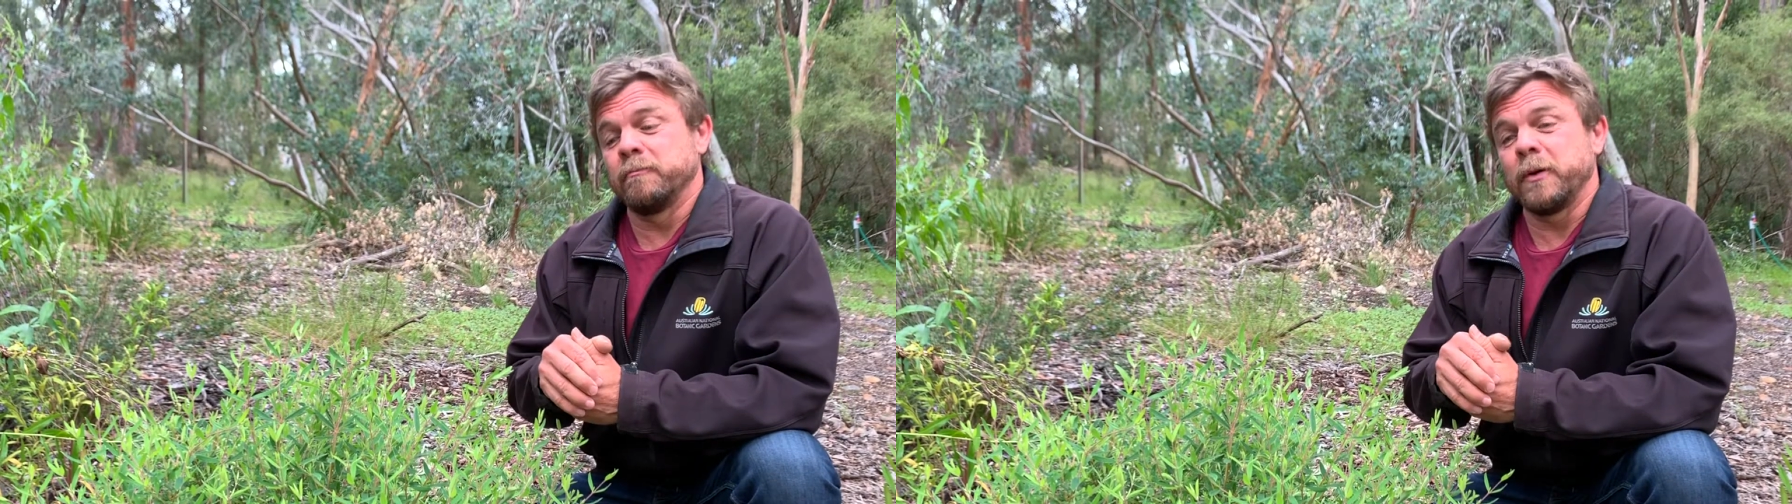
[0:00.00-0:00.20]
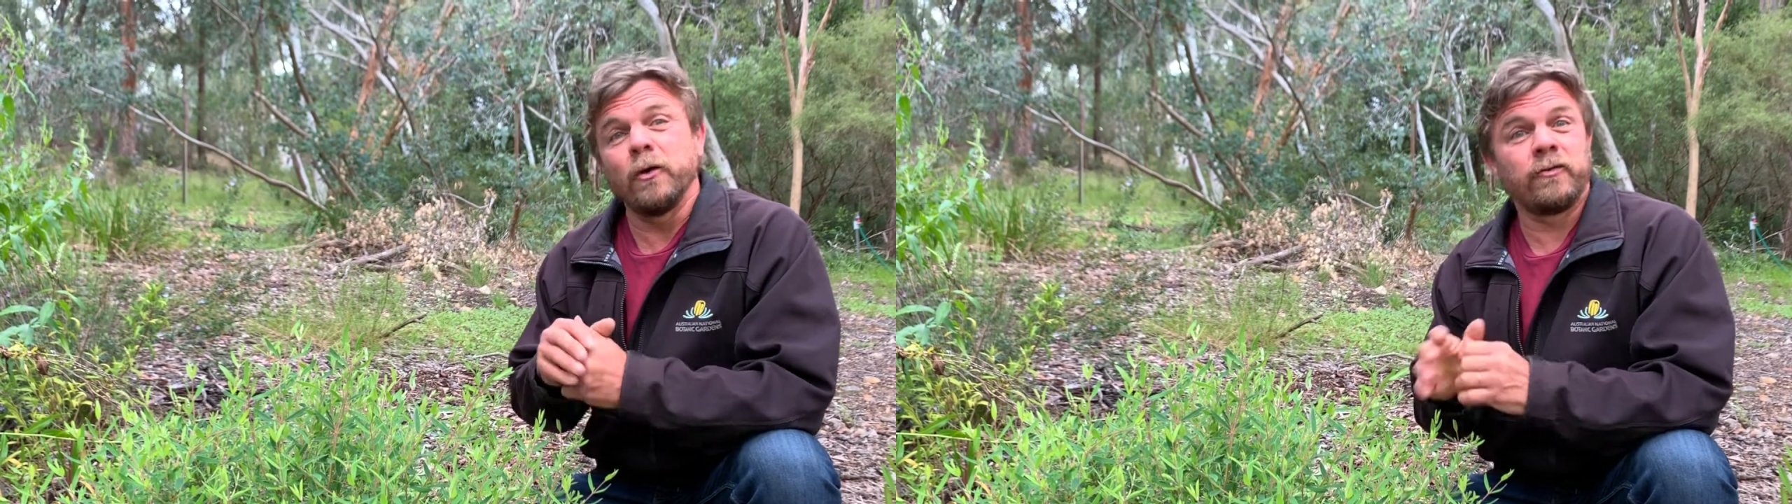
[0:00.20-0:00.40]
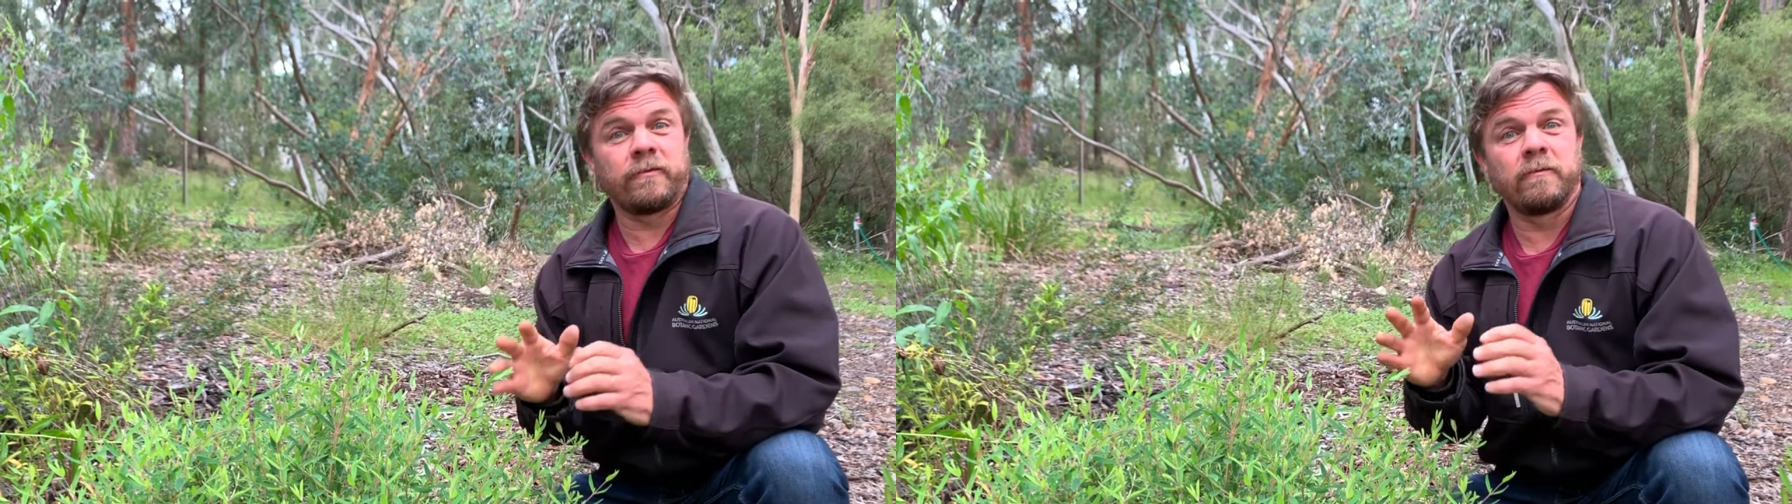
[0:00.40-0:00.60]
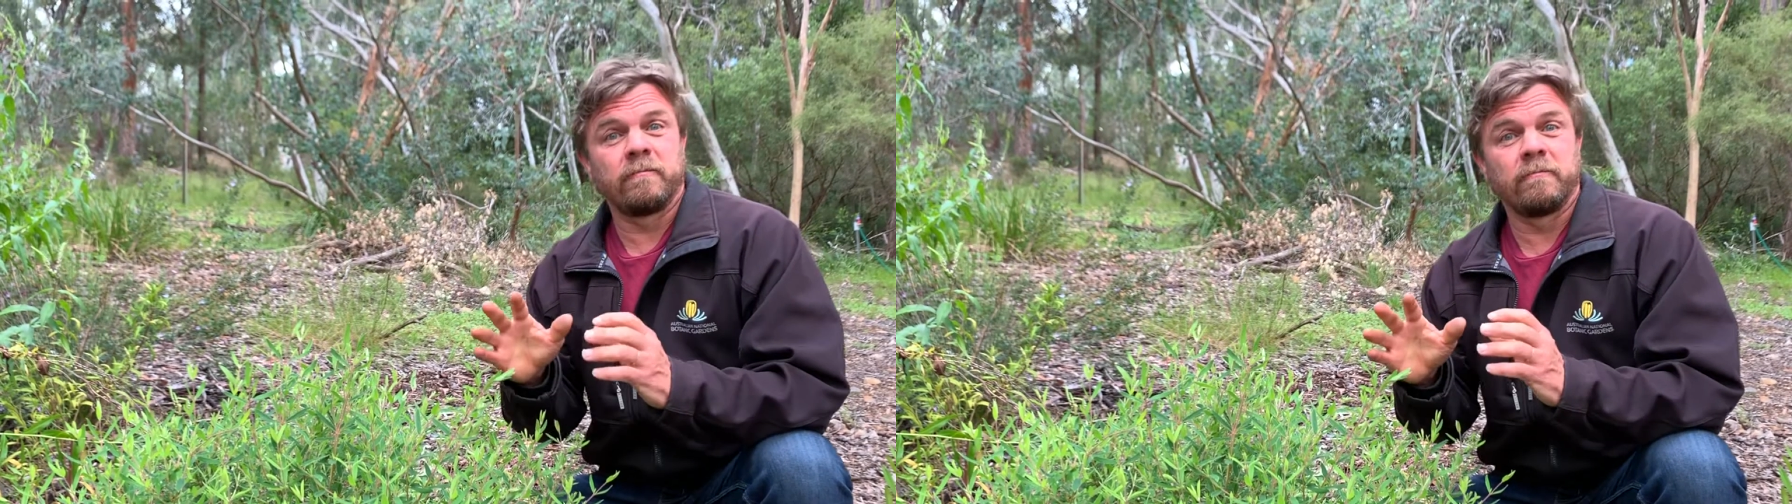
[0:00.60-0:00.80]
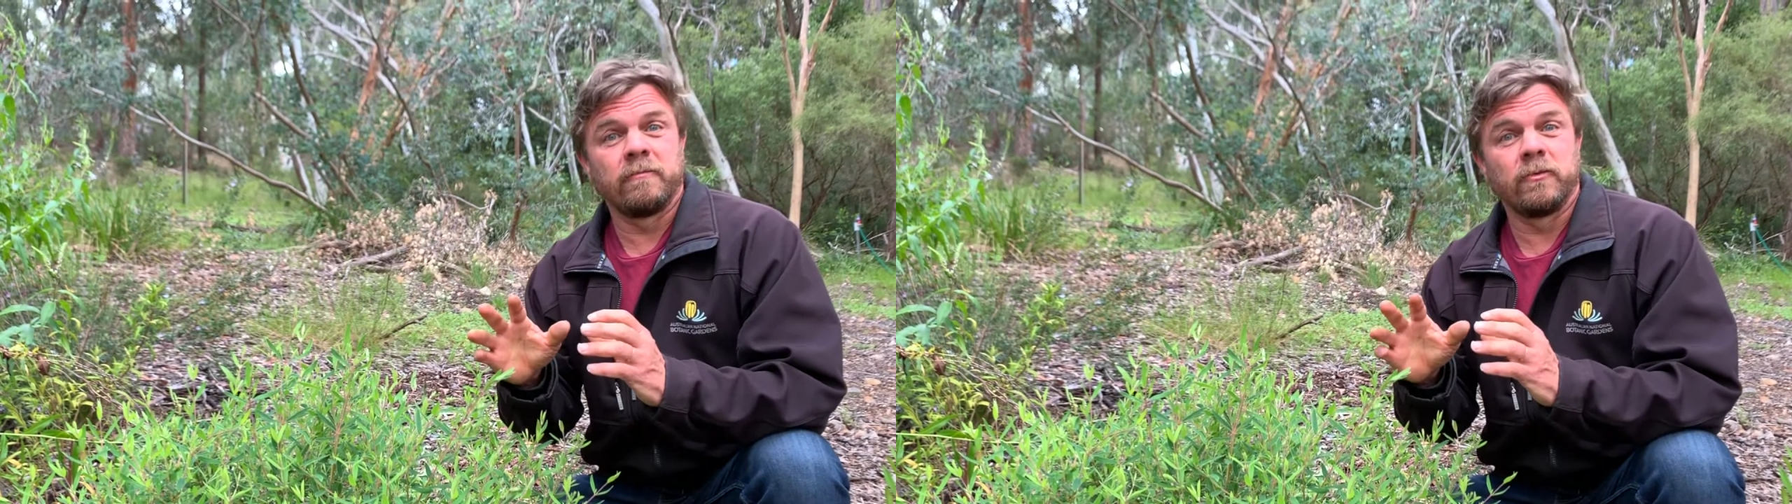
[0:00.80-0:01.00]
post
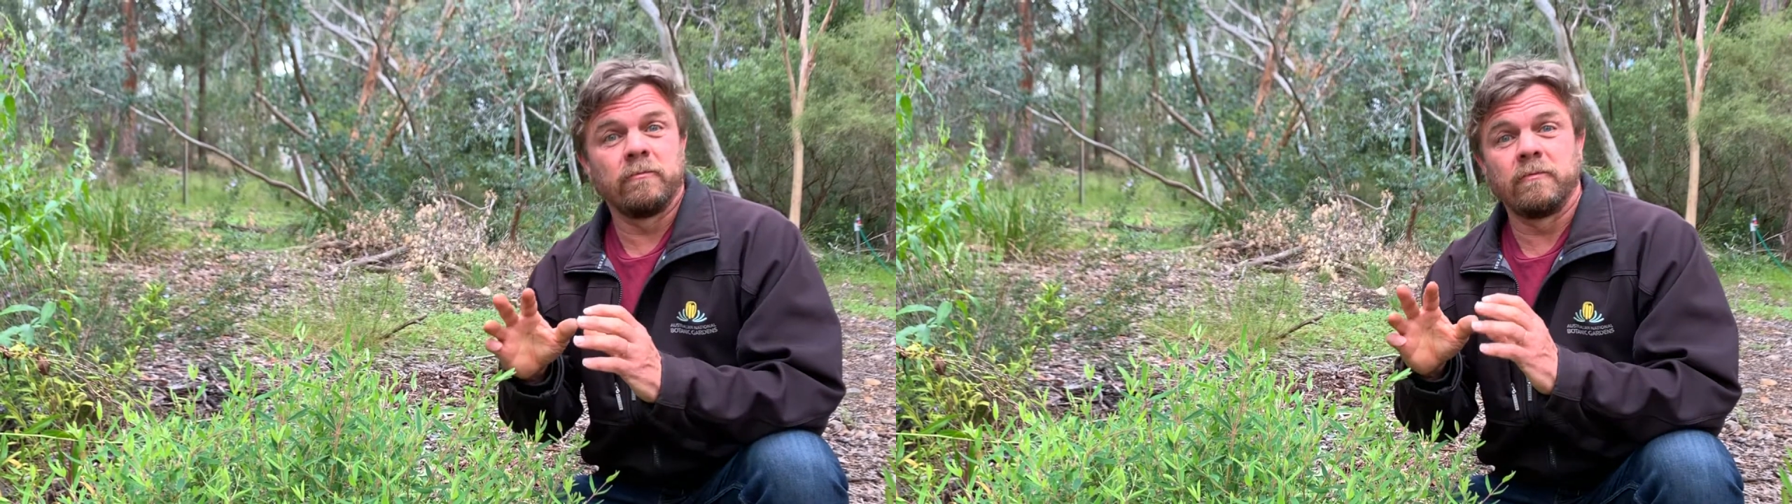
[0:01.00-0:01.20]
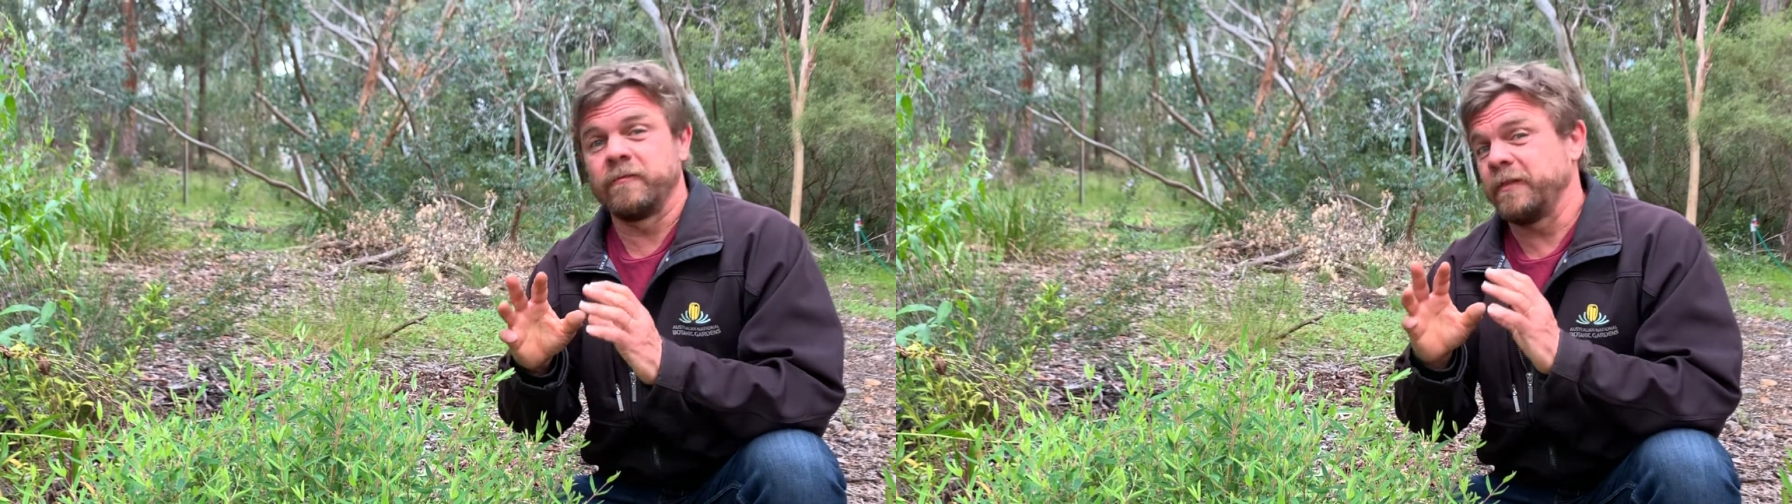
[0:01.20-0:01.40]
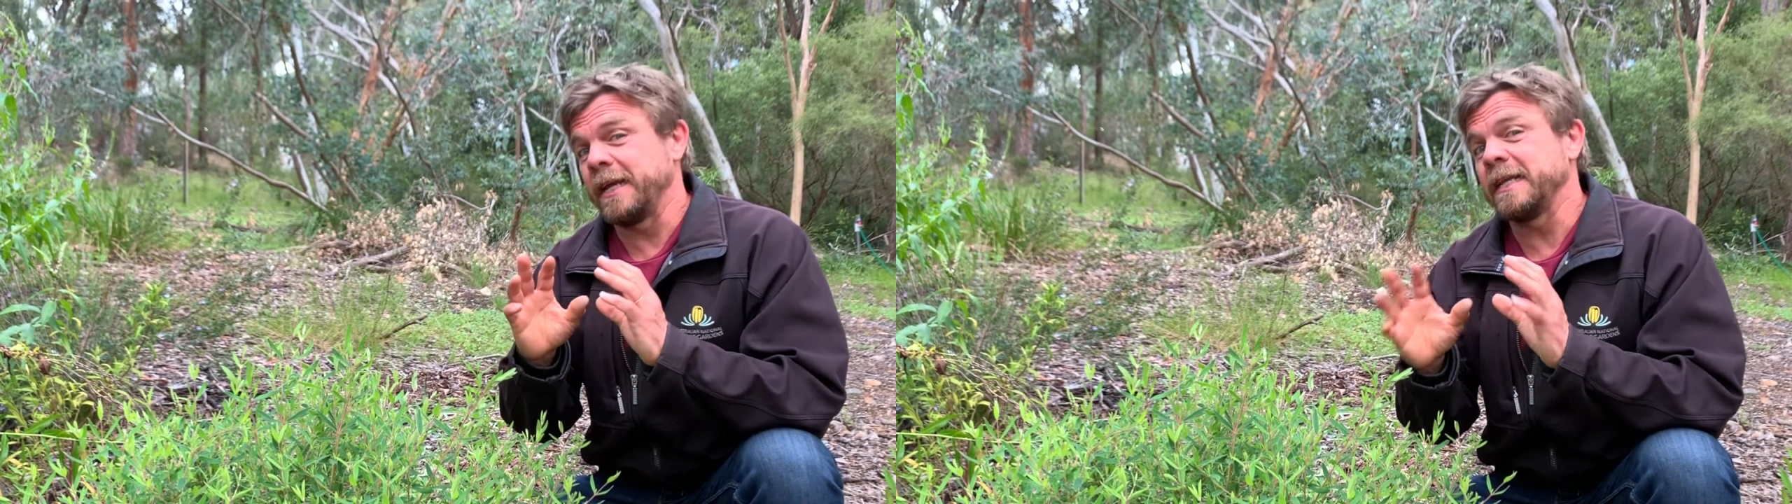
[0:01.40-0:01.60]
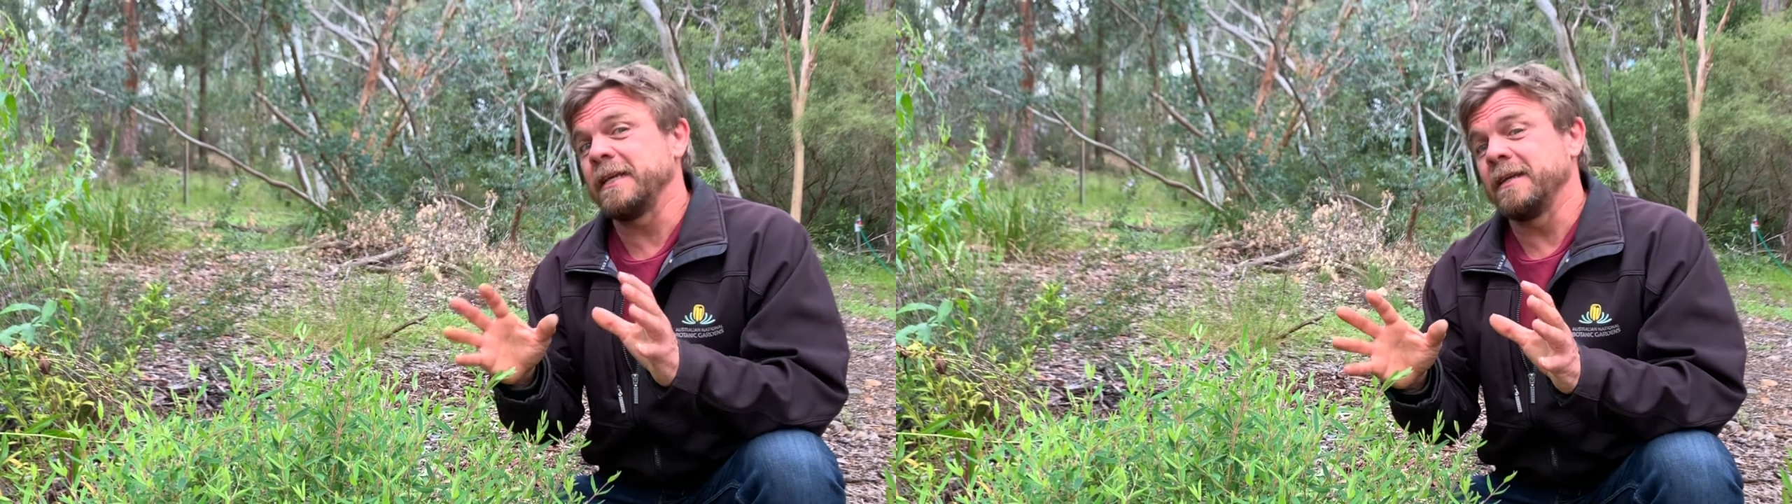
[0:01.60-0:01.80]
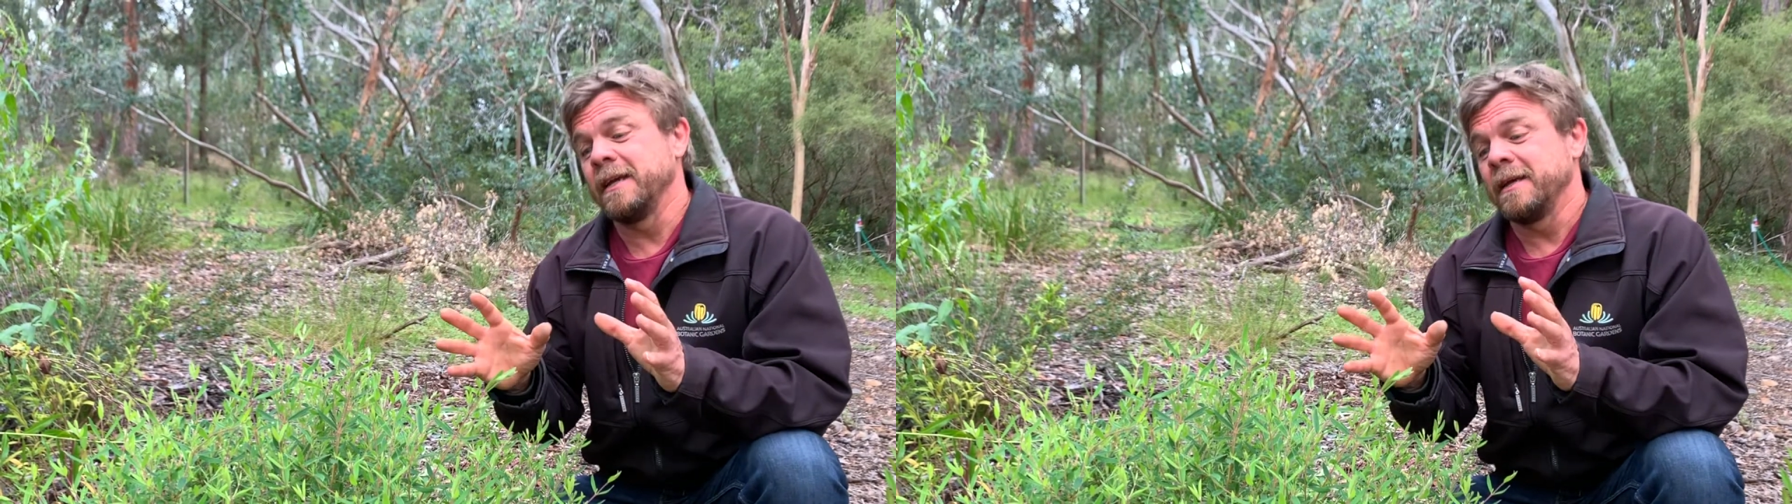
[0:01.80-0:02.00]
fairly